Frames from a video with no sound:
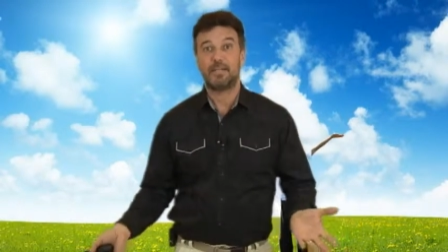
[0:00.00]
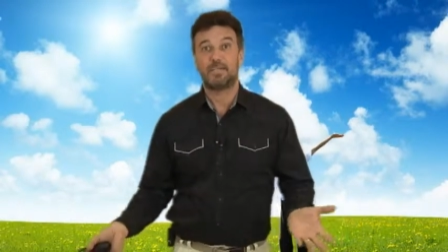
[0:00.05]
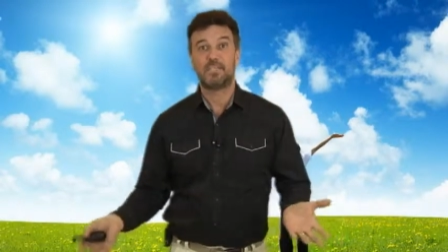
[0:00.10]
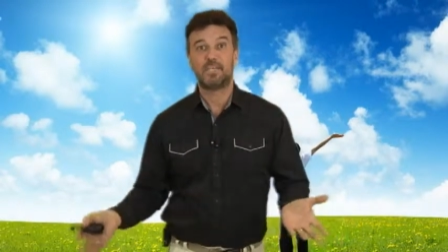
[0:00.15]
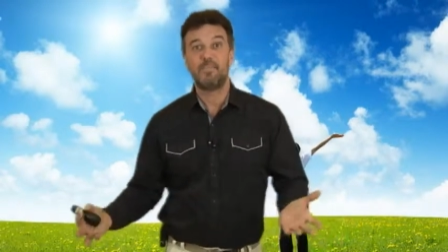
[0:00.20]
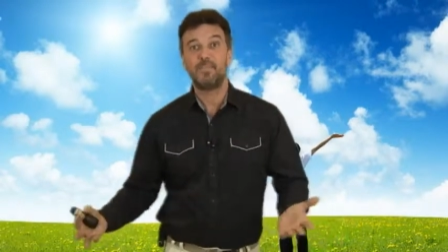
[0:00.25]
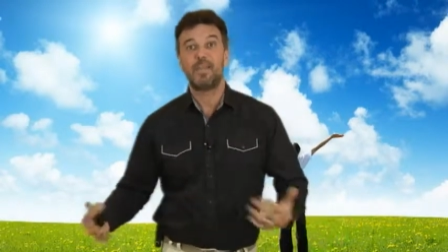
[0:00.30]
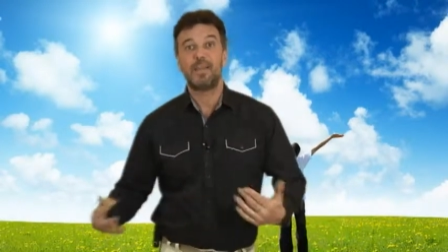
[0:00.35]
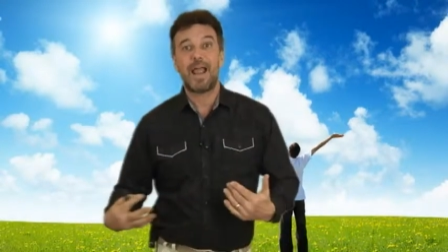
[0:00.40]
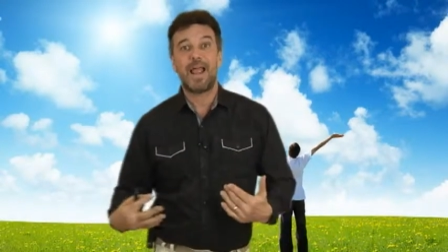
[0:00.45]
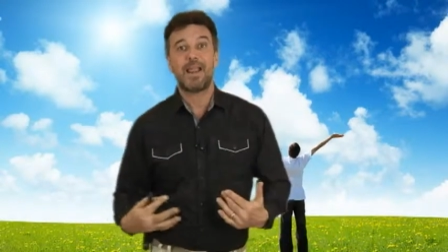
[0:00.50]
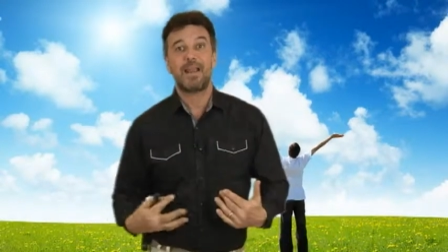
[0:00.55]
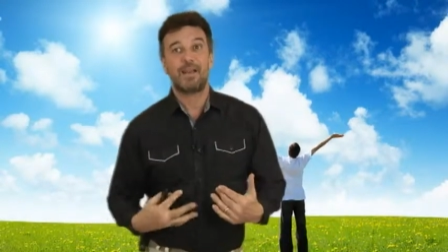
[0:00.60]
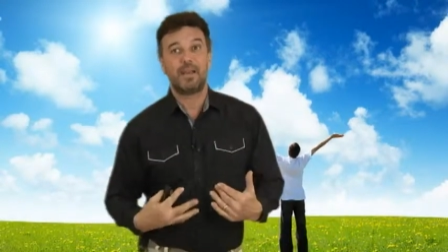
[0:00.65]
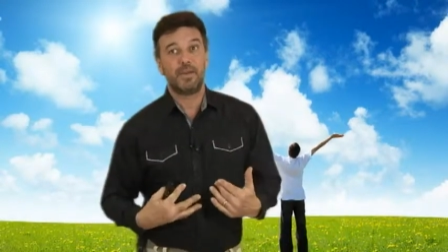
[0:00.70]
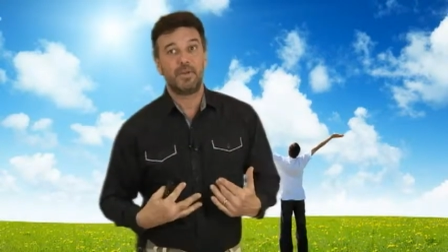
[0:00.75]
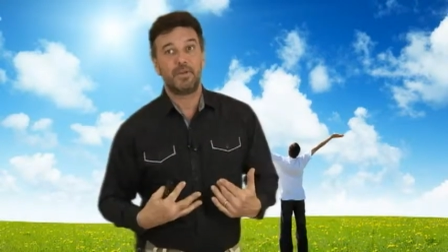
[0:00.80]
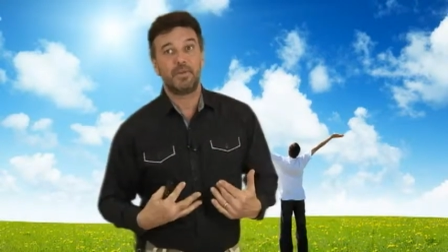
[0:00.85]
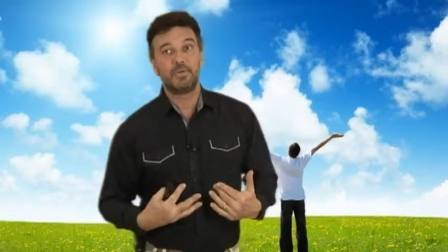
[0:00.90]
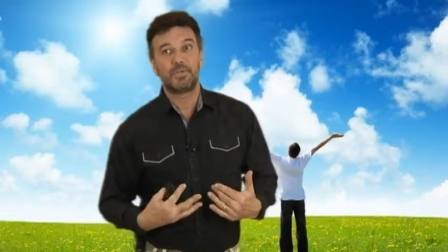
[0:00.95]
It's something I got to
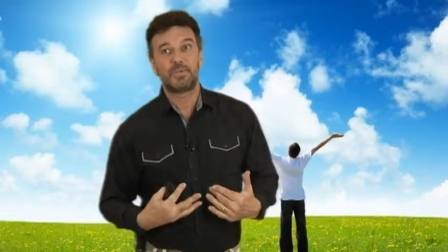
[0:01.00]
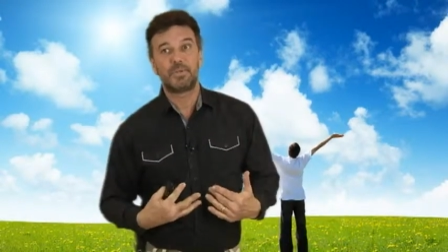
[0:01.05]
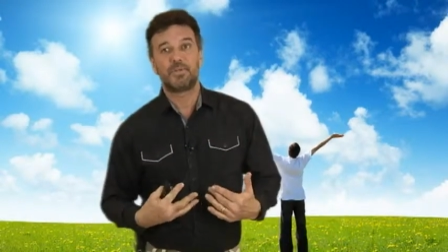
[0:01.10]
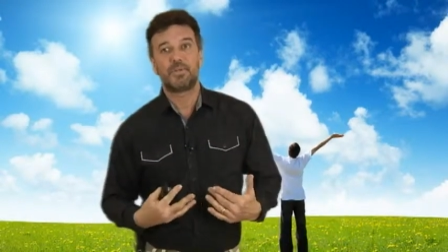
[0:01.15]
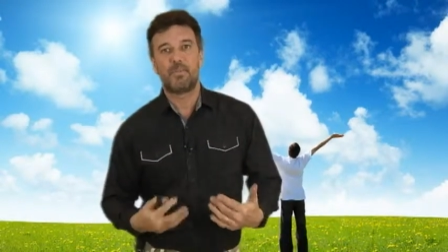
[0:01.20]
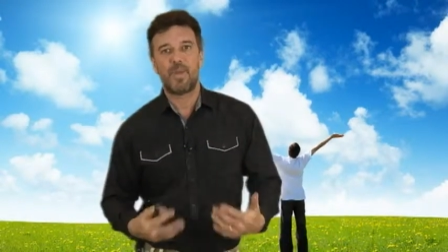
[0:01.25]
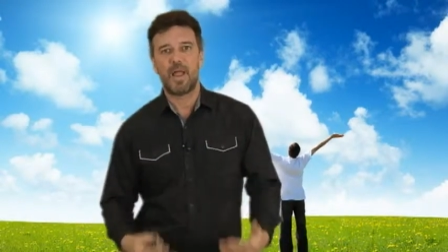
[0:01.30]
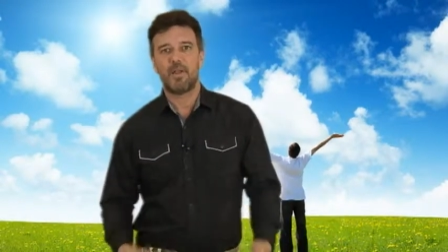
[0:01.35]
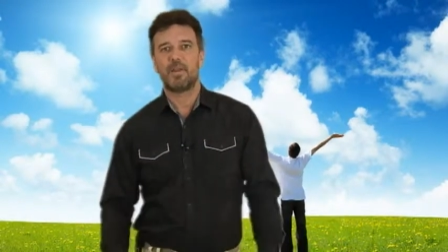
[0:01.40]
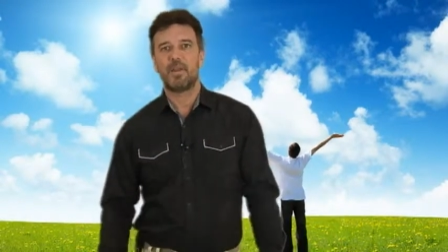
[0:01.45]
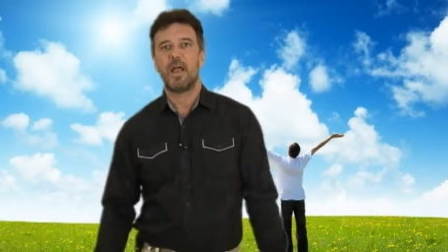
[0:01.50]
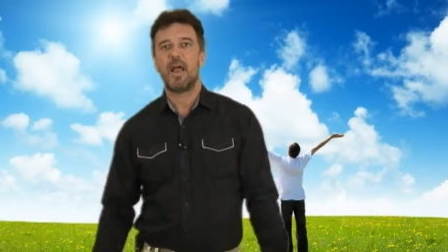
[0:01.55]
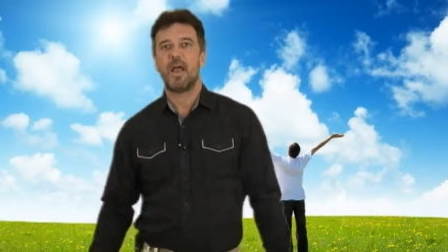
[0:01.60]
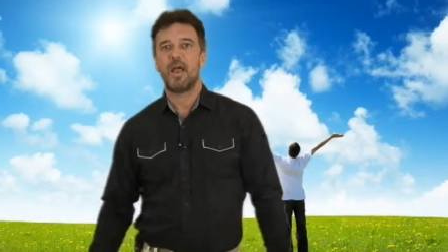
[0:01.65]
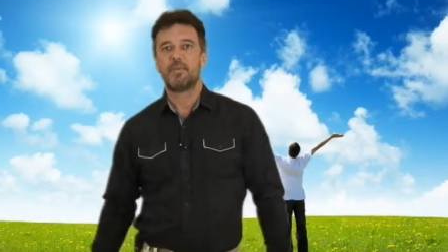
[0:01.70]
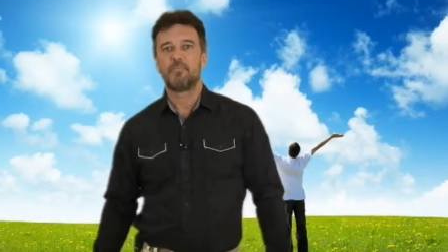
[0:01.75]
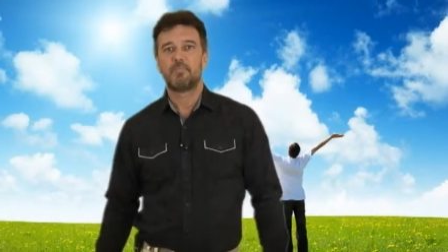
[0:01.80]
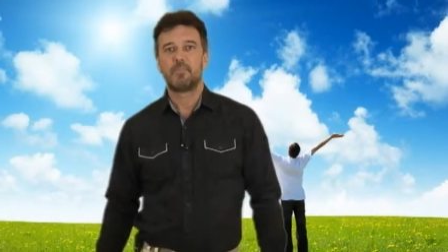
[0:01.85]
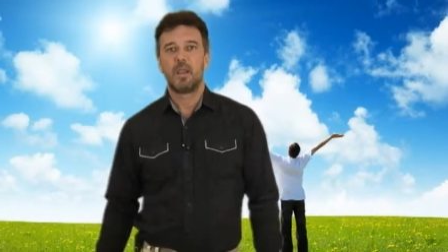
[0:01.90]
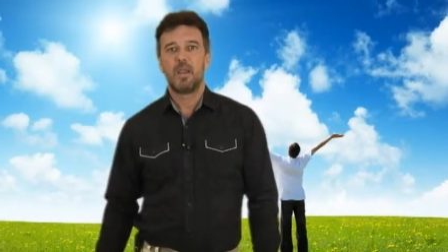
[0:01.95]
get used to about
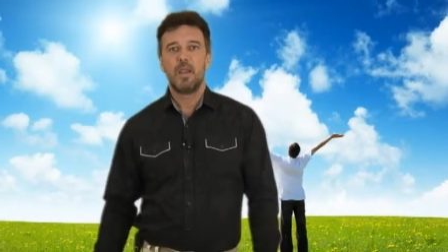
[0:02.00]
God.